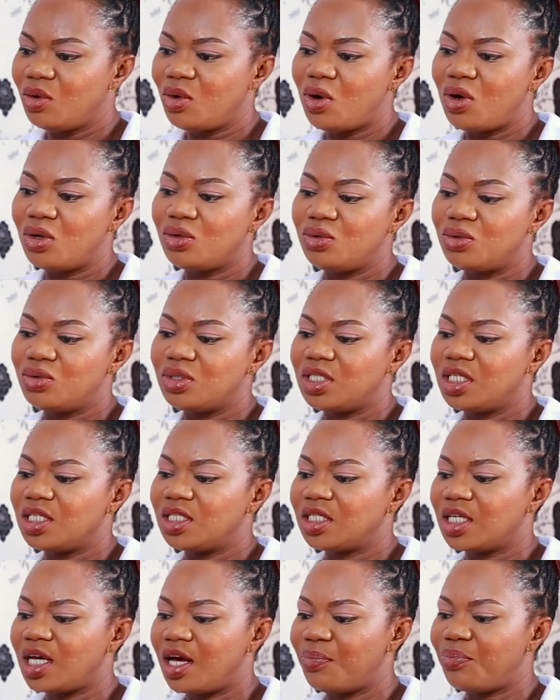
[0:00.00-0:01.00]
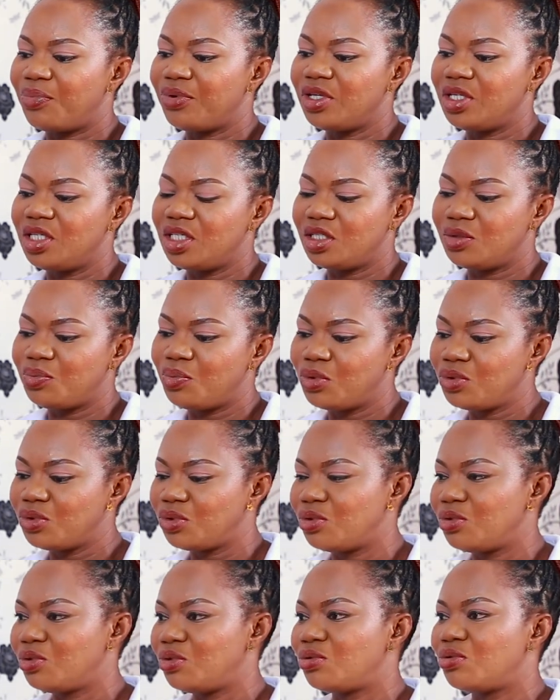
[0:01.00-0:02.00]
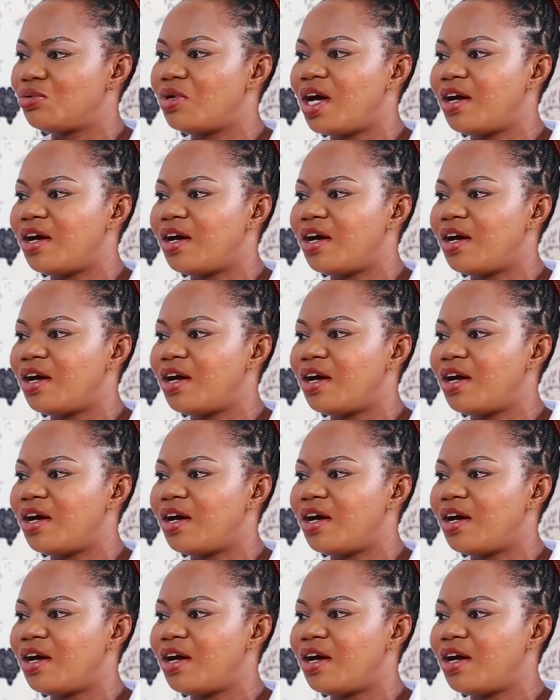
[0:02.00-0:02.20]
All those things can predispose you to